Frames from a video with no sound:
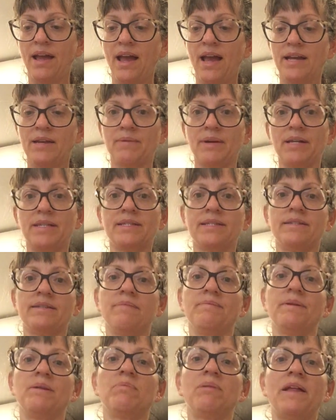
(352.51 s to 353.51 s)
Anyways, I'm
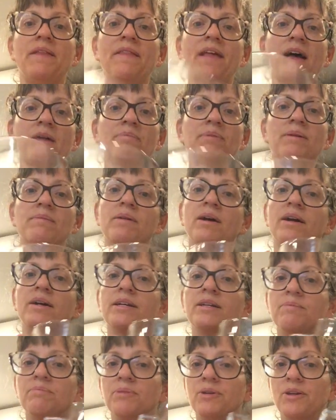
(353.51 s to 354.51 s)
going to blend that, but I'm not
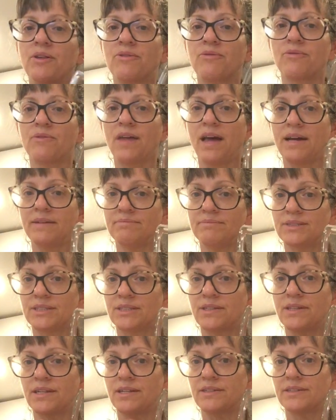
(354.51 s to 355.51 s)
going to put you through that. So
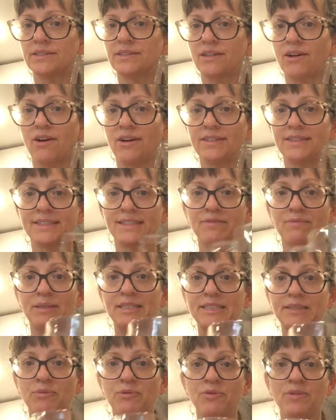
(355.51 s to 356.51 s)
there's the contents of my
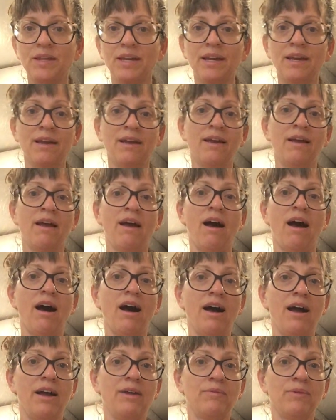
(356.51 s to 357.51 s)
smoothie.
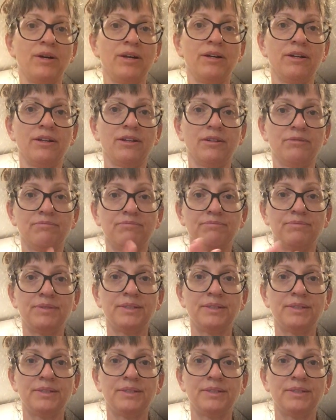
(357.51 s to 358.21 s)
I will